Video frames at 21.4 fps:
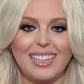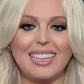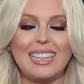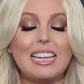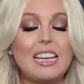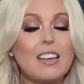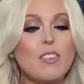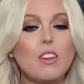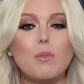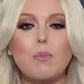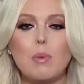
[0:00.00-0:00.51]

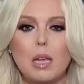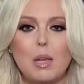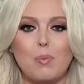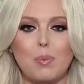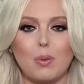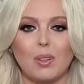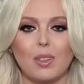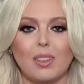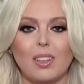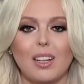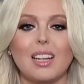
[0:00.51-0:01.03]
giving
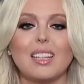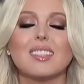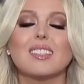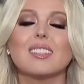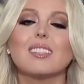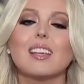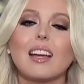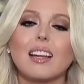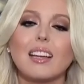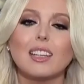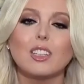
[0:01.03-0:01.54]
people a
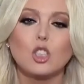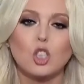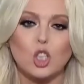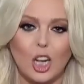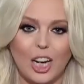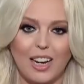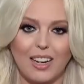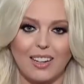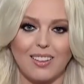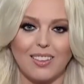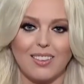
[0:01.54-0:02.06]
second
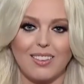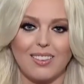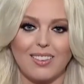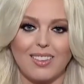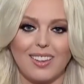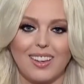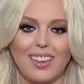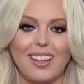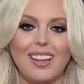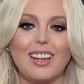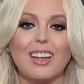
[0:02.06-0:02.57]
chance,
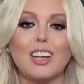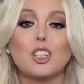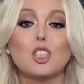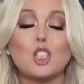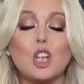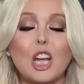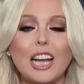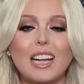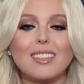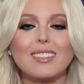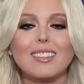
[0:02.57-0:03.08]
a
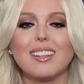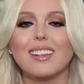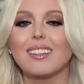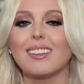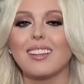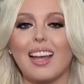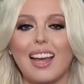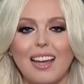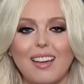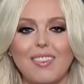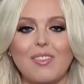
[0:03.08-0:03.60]
chance at a
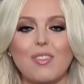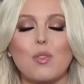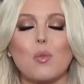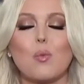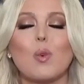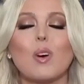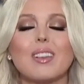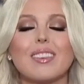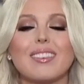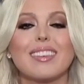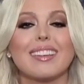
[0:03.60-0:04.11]
life
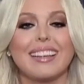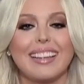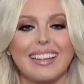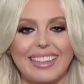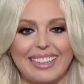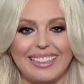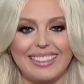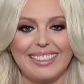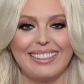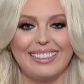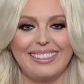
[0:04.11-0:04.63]
once
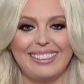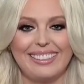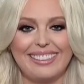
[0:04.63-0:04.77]
again.